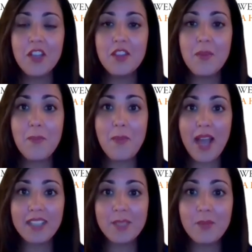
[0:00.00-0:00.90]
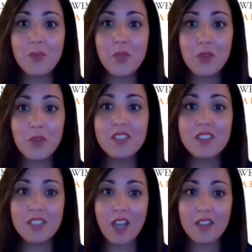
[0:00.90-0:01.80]
the maximum you can
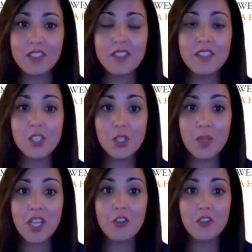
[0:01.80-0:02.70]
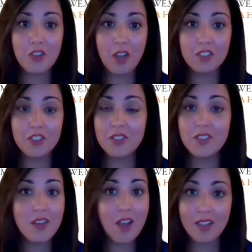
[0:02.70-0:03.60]
deduct is $300,
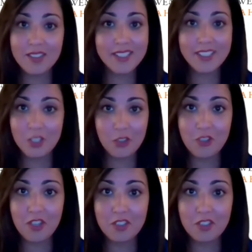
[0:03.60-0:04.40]
not $600.